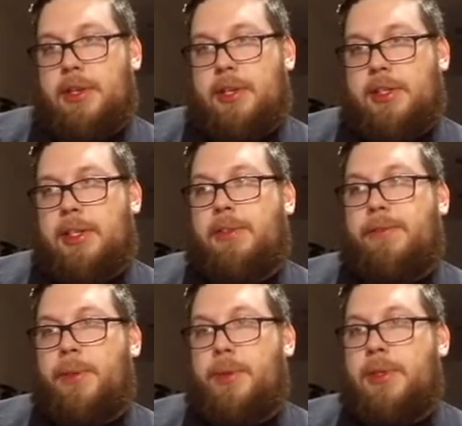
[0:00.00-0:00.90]
It says
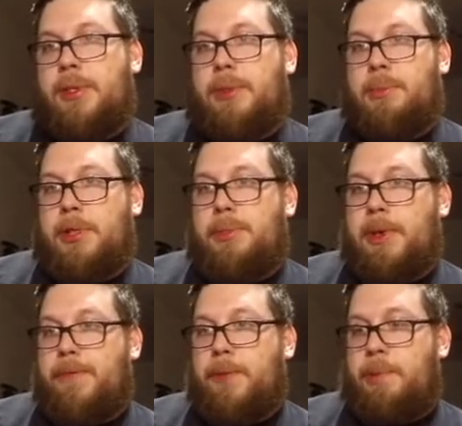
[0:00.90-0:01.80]
4, so it must be
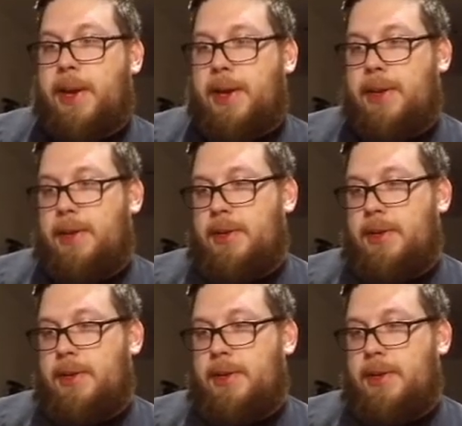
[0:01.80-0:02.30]
a 4-pack.